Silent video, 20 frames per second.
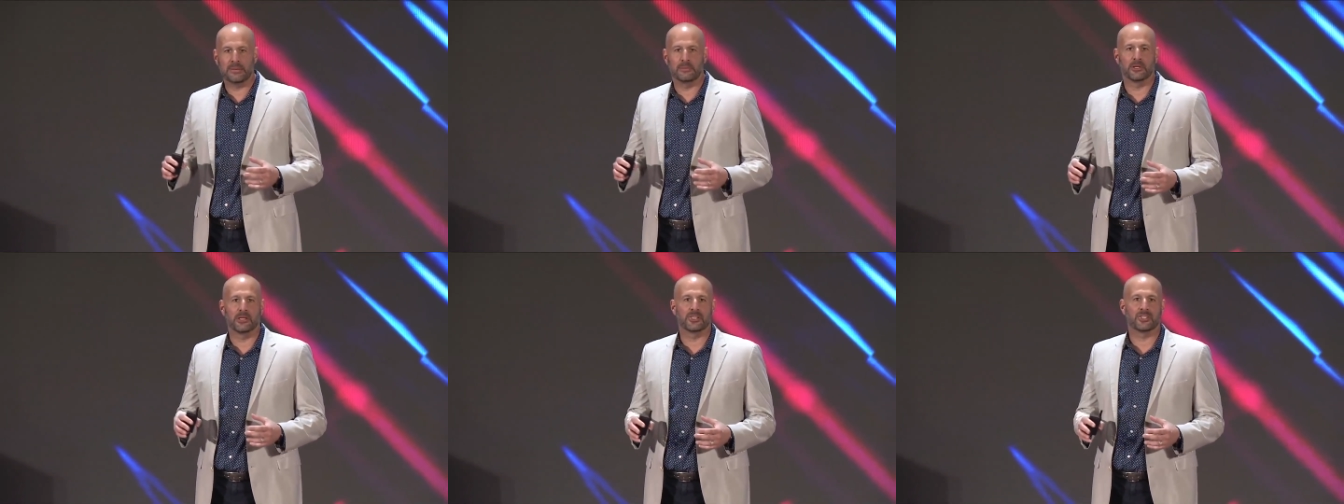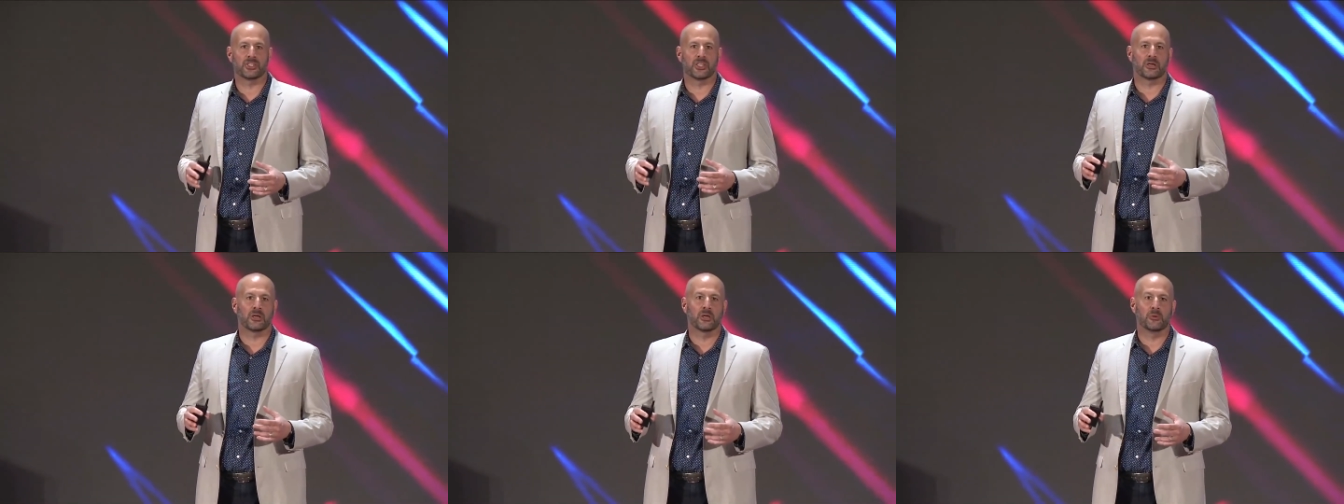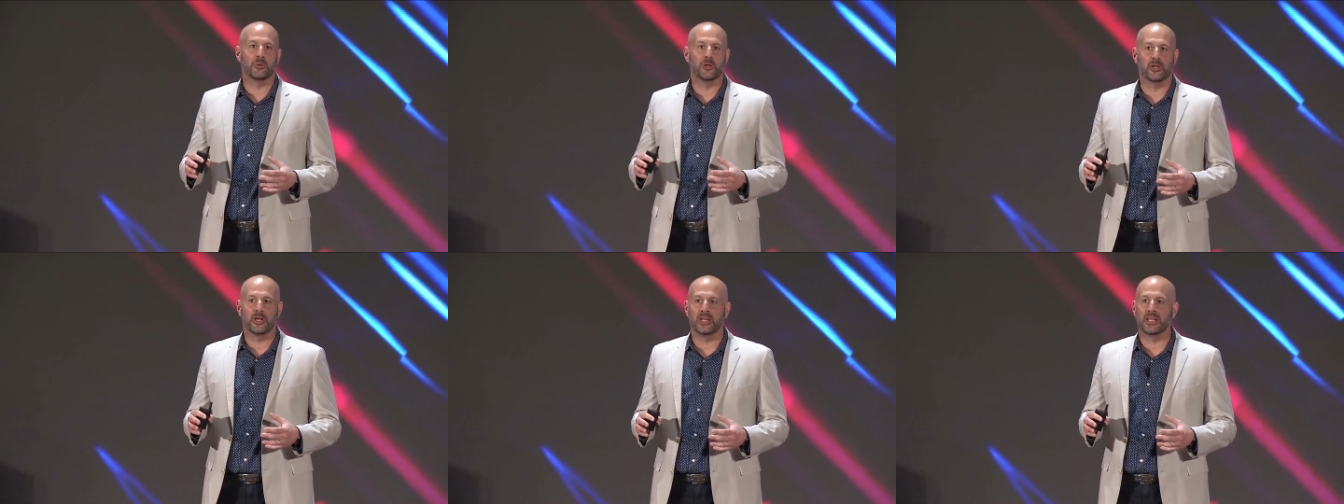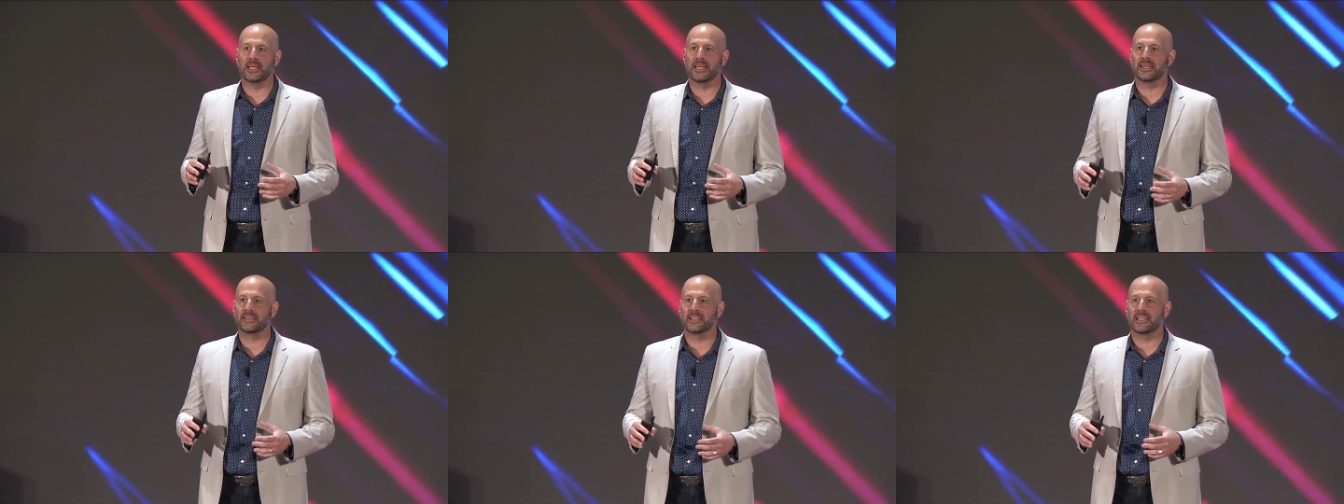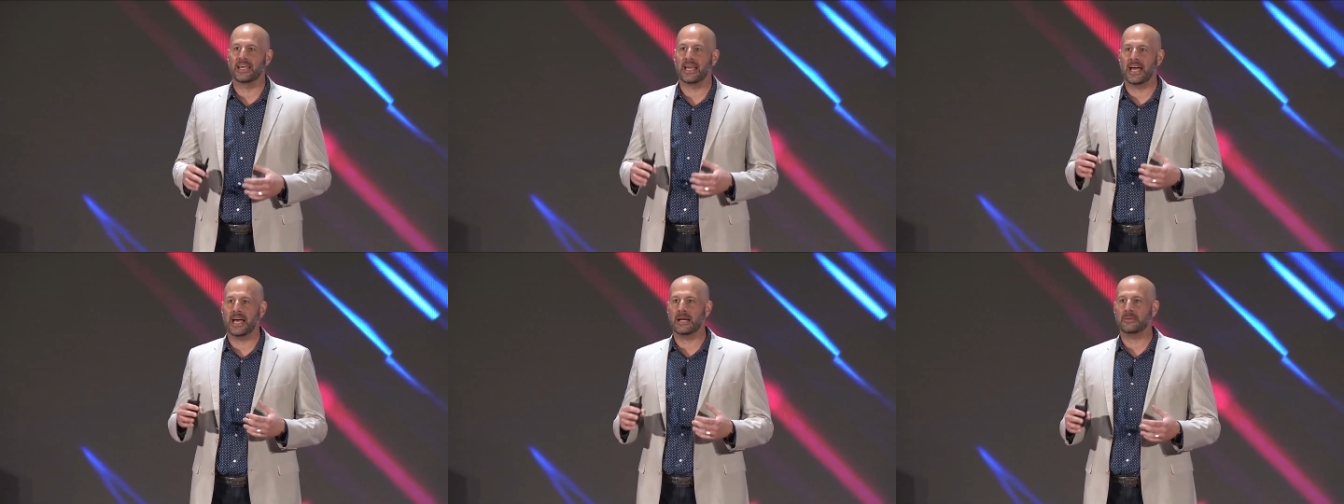of my
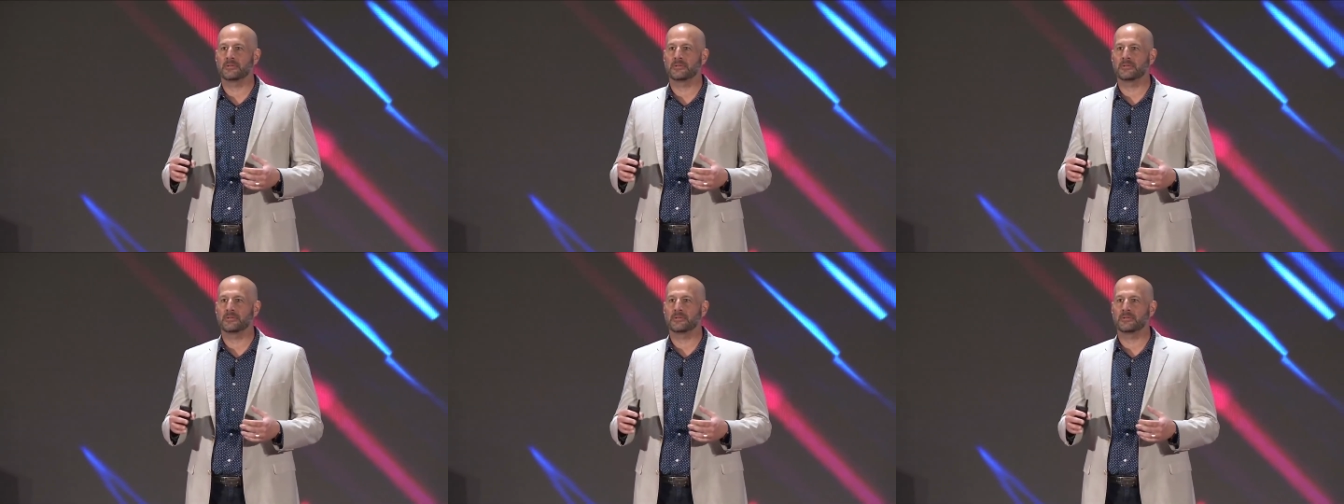life, in